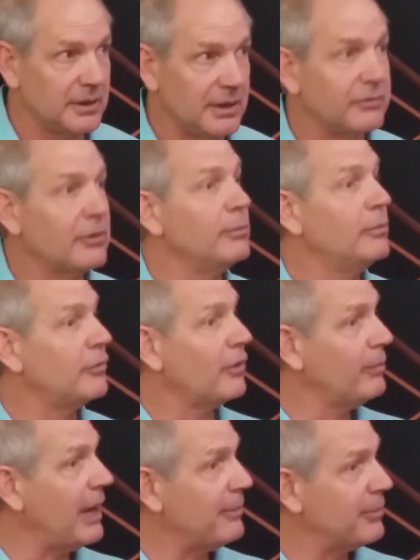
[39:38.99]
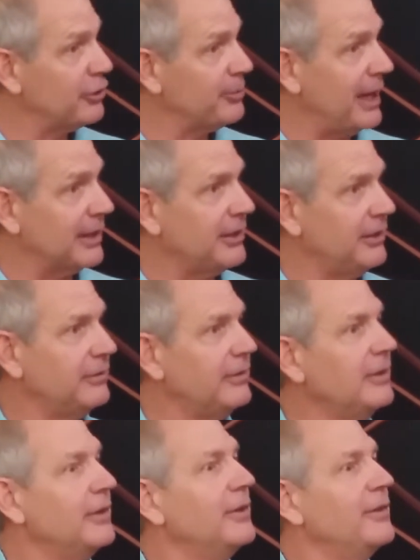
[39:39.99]
From my perspective,
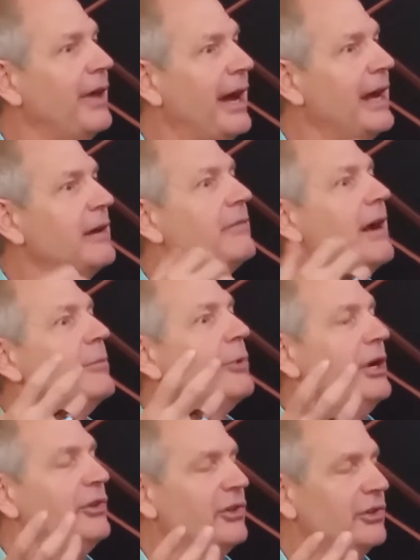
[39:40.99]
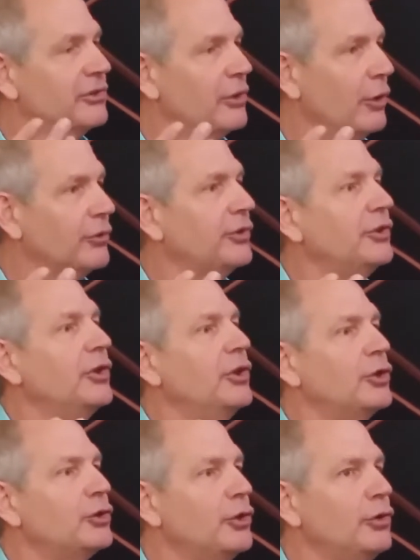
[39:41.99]
the higher vibration is closer to
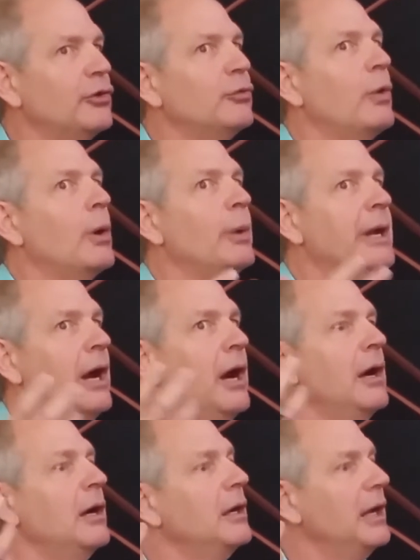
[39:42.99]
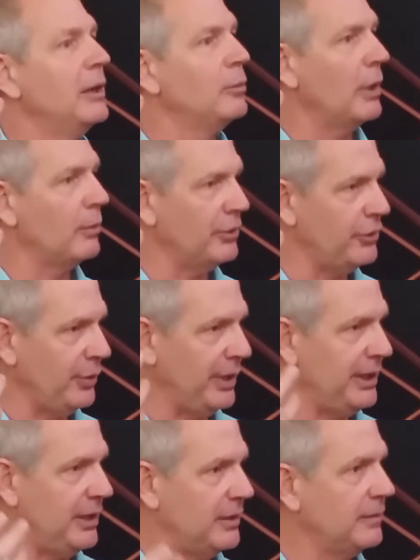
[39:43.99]
the truth of what we are and what we're
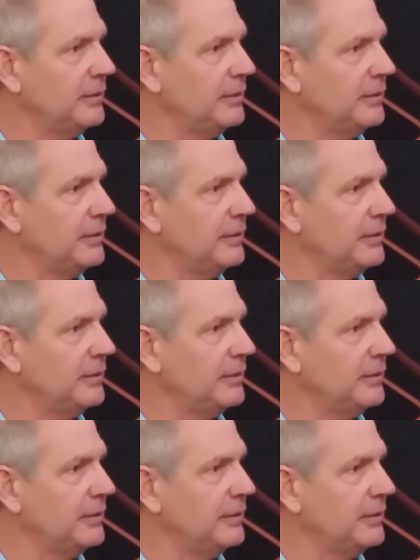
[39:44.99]
doing here.